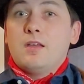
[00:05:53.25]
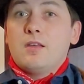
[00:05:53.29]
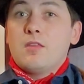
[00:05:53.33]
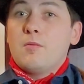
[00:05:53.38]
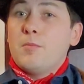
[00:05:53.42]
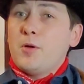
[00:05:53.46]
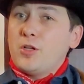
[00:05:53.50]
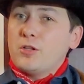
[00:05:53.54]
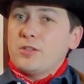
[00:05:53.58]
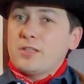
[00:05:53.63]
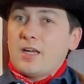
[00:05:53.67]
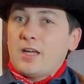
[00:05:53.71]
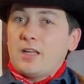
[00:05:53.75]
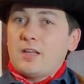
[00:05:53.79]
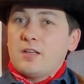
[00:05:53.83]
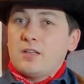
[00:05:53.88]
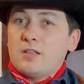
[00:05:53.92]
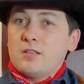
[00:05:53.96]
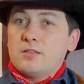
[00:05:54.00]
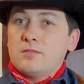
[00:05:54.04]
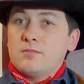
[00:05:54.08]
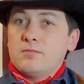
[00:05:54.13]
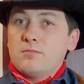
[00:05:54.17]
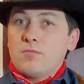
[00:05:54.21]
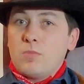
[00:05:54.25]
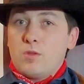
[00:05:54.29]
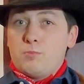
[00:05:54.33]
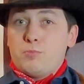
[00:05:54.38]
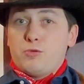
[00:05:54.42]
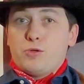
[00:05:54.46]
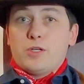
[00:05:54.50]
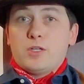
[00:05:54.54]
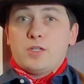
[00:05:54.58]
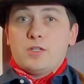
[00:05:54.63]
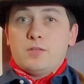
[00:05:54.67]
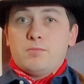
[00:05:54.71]
the Montana, the
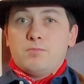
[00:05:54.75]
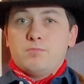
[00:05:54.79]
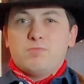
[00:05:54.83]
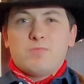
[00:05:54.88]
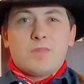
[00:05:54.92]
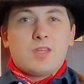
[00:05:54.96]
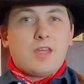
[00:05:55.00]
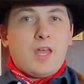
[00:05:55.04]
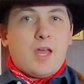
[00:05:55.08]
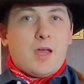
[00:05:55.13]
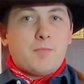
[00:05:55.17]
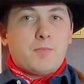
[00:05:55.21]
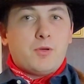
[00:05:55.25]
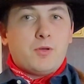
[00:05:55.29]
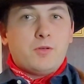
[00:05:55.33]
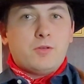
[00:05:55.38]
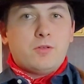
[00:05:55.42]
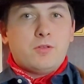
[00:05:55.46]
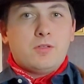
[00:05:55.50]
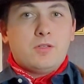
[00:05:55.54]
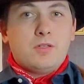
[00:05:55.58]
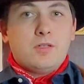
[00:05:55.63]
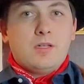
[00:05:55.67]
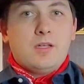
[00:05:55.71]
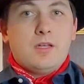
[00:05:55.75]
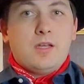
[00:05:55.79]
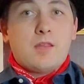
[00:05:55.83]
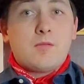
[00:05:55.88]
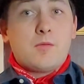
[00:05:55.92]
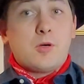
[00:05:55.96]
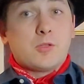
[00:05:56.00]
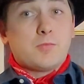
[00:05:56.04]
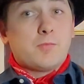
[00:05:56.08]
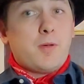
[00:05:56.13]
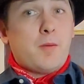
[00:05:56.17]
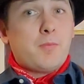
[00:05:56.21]
Brick, the Gambler, and
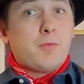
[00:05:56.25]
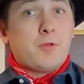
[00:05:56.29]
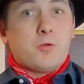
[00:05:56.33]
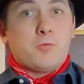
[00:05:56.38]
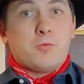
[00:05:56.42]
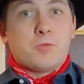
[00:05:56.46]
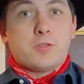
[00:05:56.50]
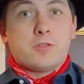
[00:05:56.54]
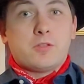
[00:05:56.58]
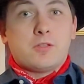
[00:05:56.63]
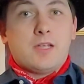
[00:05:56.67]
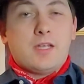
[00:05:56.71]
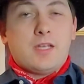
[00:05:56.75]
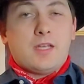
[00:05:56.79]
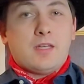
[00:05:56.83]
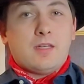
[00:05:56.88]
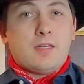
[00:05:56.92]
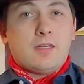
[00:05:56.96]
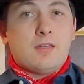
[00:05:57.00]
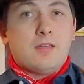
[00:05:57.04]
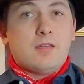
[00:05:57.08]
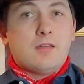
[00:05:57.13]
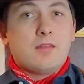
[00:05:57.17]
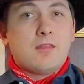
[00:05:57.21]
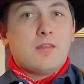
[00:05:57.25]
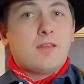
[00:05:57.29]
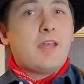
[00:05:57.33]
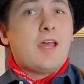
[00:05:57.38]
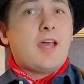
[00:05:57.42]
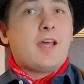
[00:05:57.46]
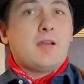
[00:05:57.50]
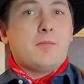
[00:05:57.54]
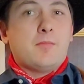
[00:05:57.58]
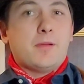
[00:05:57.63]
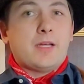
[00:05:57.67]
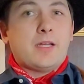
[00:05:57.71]
the most popular one today, the
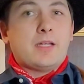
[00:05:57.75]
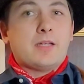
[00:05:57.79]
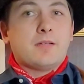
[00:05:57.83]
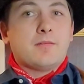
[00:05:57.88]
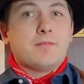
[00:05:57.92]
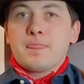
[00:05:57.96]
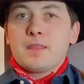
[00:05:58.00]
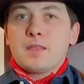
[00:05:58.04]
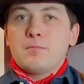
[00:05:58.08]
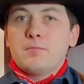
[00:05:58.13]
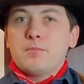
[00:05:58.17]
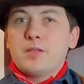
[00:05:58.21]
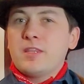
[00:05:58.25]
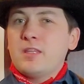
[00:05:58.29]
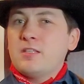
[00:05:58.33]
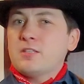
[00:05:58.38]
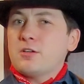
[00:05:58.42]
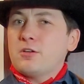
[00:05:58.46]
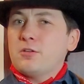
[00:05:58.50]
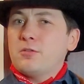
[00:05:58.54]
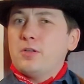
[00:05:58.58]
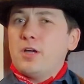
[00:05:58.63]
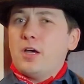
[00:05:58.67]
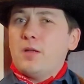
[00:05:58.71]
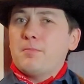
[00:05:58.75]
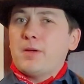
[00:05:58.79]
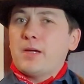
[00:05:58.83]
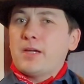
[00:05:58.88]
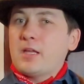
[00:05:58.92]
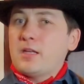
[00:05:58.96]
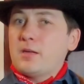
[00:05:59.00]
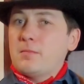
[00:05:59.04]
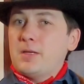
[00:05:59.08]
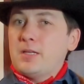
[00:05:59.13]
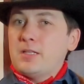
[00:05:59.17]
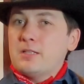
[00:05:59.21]
Cattleman. But these are not by
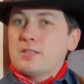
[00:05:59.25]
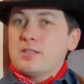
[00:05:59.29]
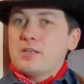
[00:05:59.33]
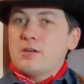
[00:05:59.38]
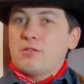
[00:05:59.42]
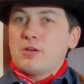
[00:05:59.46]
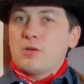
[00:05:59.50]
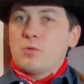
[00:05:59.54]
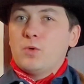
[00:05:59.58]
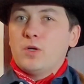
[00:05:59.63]
any means the only